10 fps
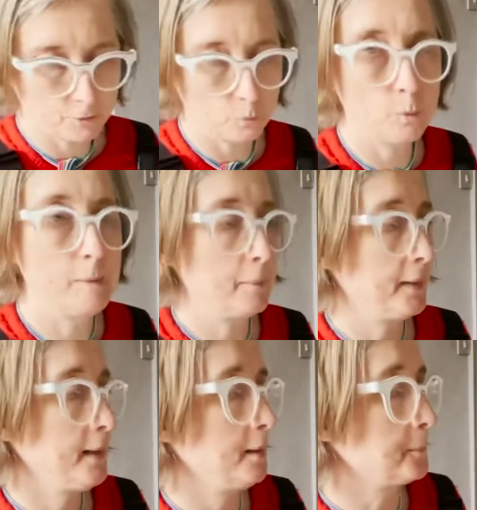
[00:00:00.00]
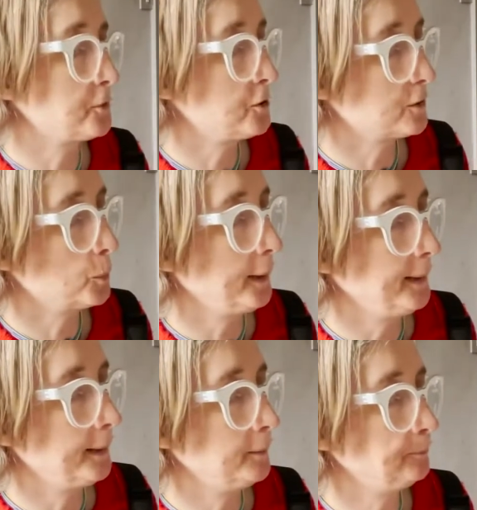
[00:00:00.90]
warm up the hips. She's quite
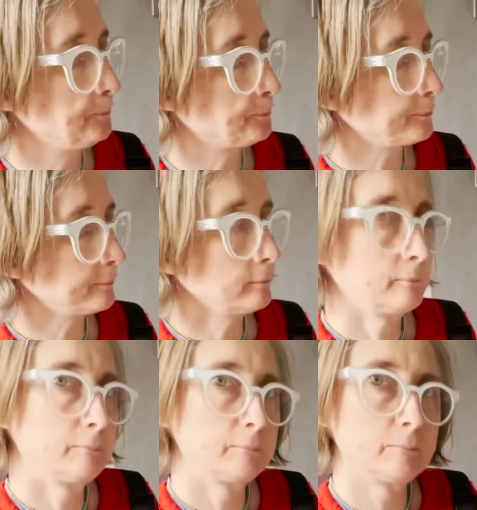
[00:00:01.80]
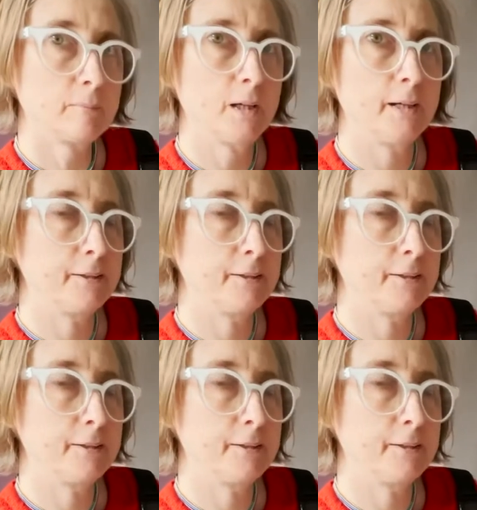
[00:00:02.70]
kind